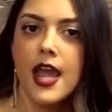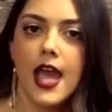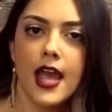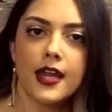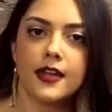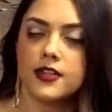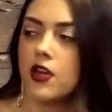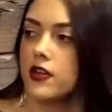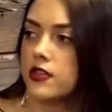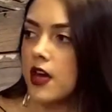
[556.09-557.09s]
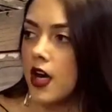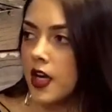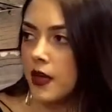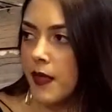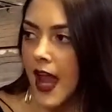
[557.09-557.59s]
And this all
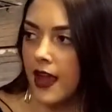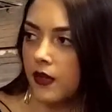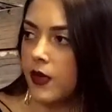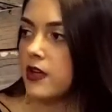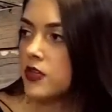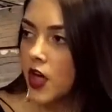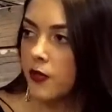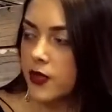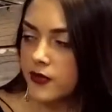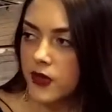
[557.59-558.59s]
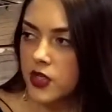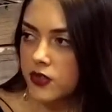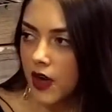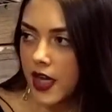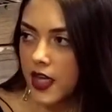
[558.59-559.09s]
started back when Trump was first
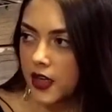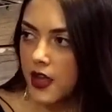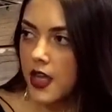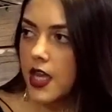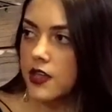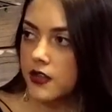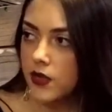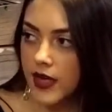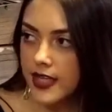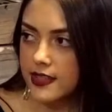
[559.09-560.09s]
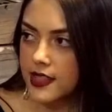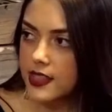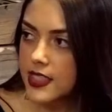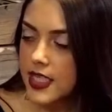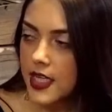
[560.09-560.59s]
running in
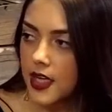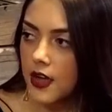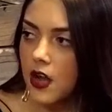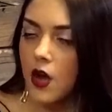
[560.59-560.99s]
2016,